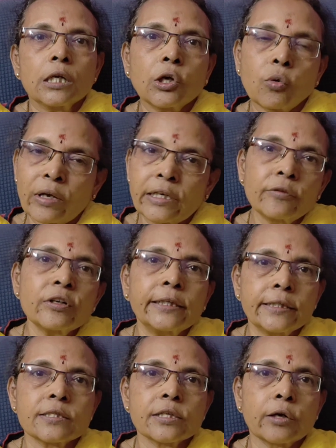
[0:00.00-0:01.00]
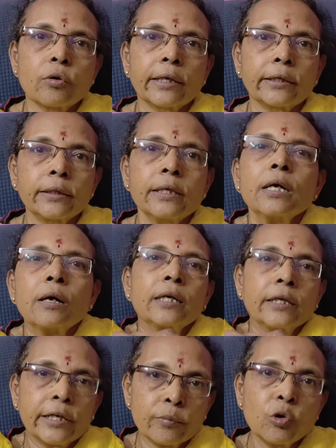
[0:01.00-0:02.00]
Now whenever it is required,
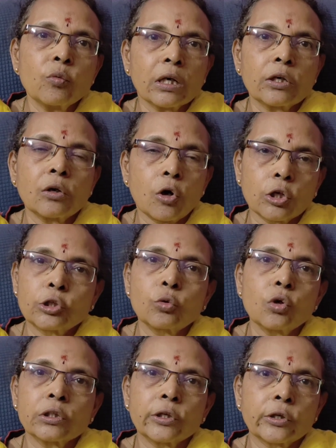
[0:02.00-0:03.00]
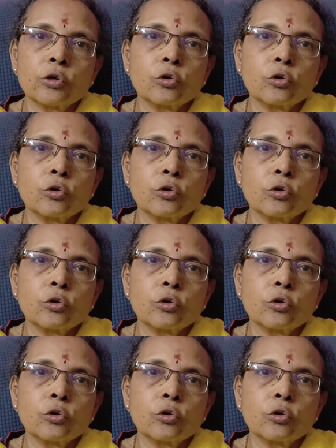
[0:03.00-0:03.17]
remove one or two or